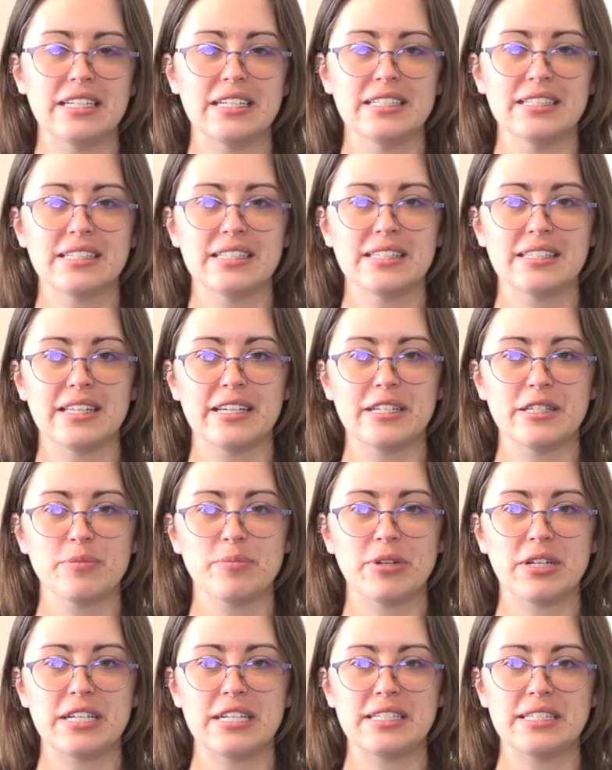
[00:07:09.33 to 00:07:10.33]
then it's then
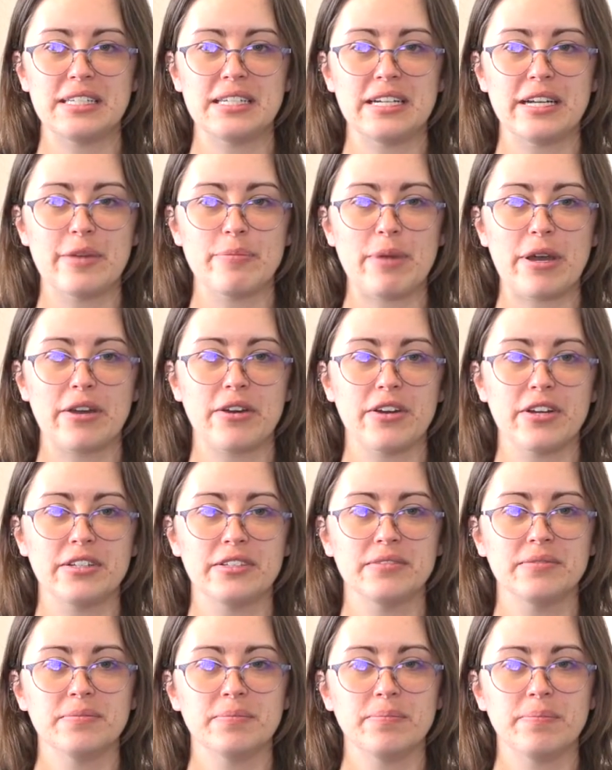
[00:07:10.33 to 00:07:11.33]
it's pretty easy to get back
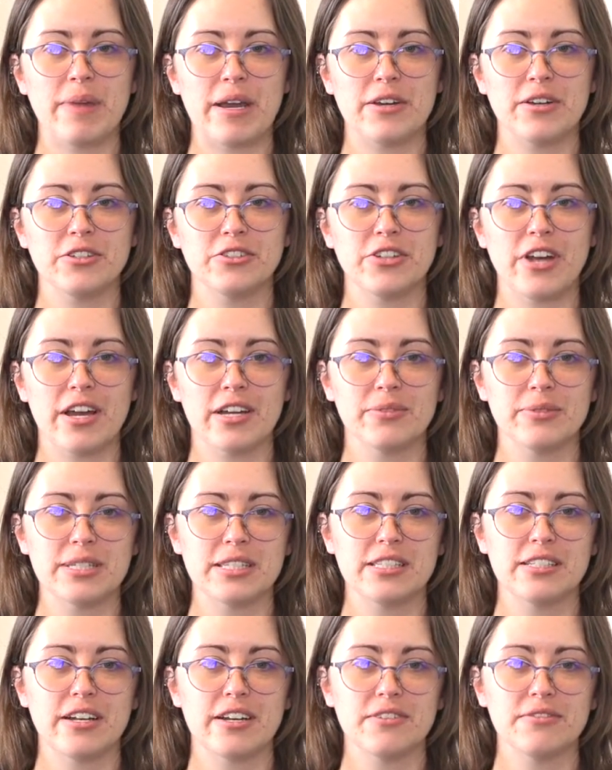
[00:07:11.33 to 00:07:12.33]
on back on track
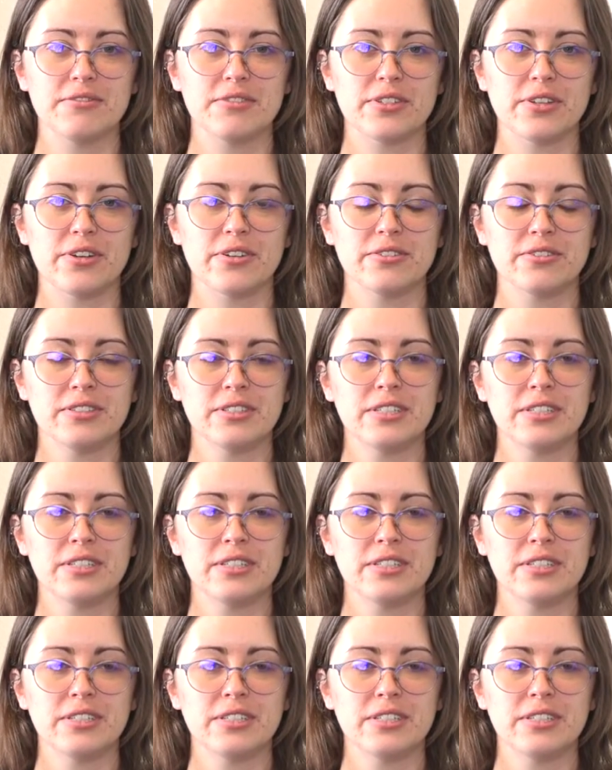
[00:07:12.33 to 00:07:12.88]
with stuff. So